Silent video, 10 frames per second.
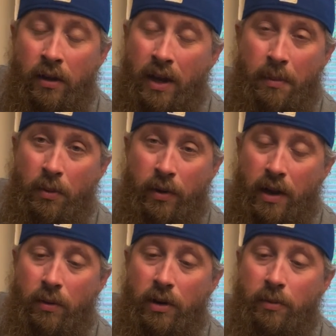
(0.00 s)
I can't remember what
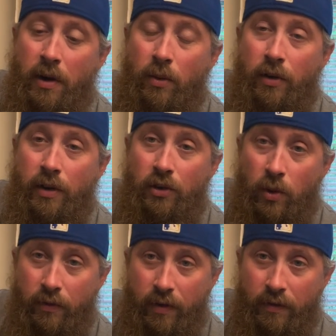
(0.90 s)
that was, but I ordered it at
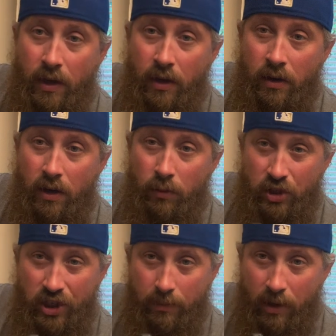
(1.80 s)
12:15. It was
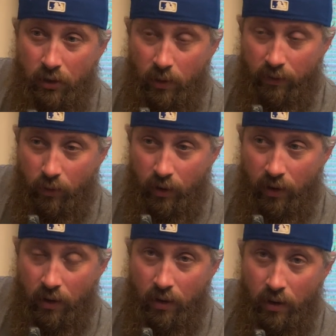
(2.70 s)
shipped by
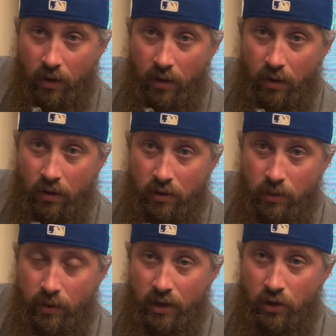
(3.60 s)
12:40.
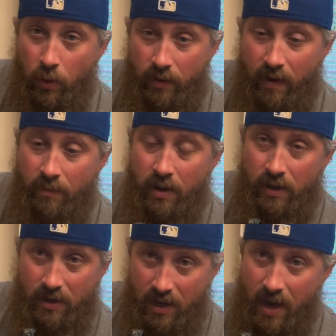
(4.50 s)
So within 25
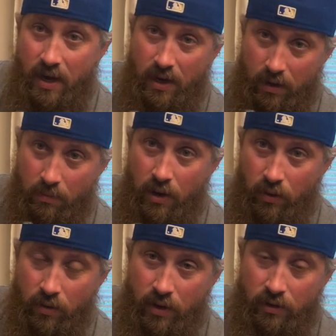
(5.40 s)
minutes, he had it in the
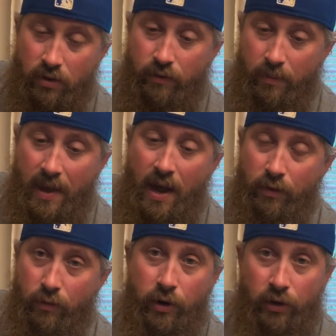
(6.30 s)
mail. So from
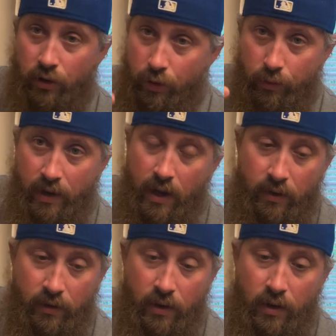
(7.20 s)
California, it took 3 days.